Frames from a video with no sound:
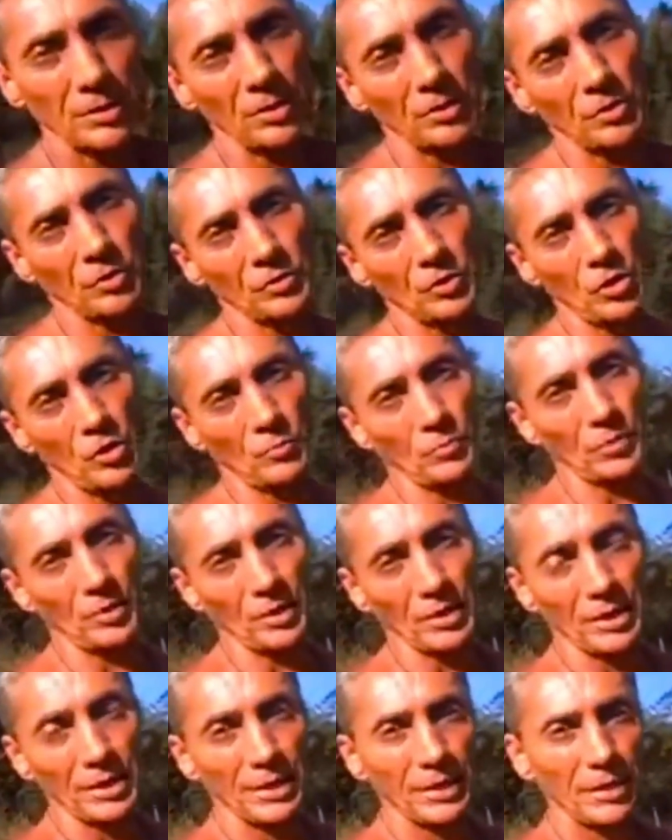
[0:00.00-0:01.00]
the
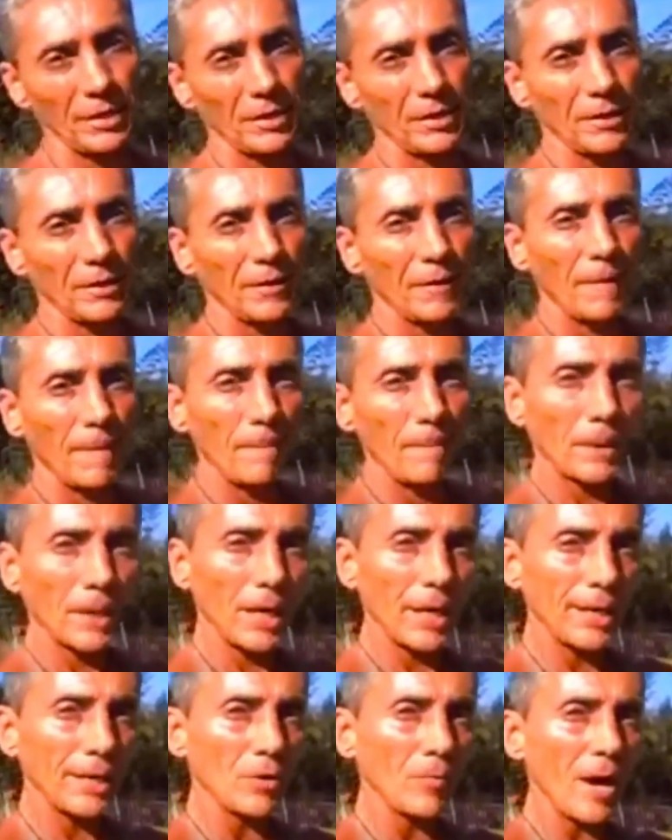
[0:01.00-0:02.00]
utopia.
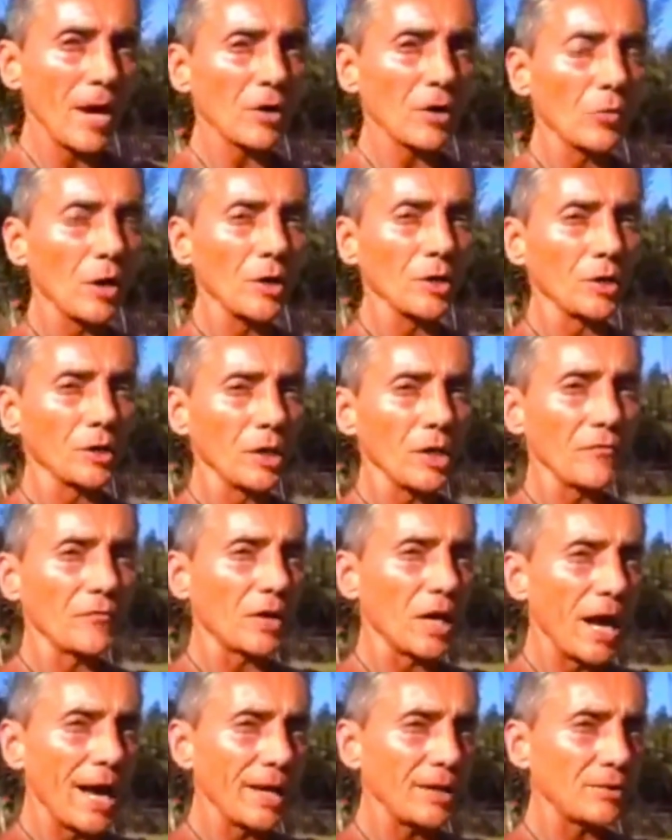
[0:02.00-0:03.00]
Okay, no matter where you
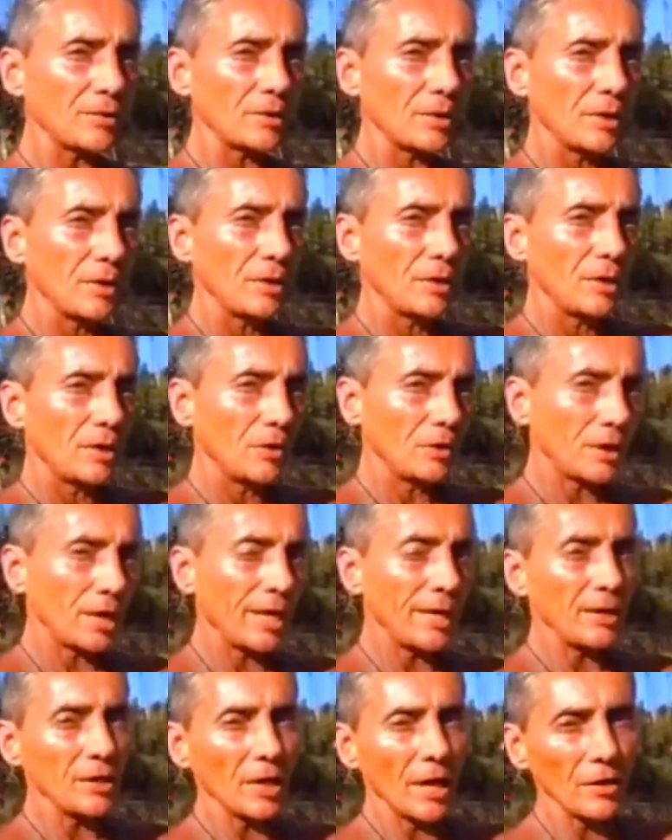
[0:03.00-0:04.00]
live, guys.
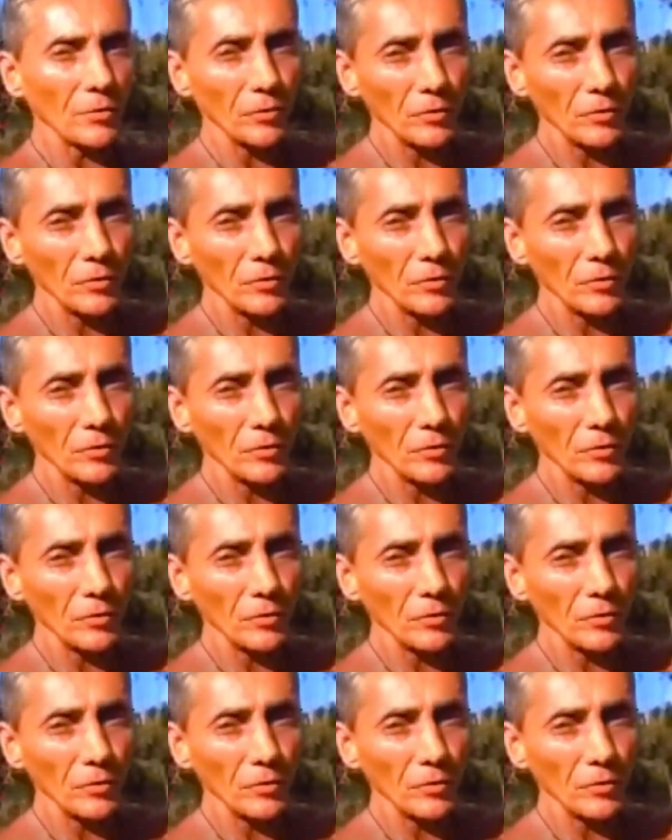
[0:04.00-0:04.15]
Okay, you got to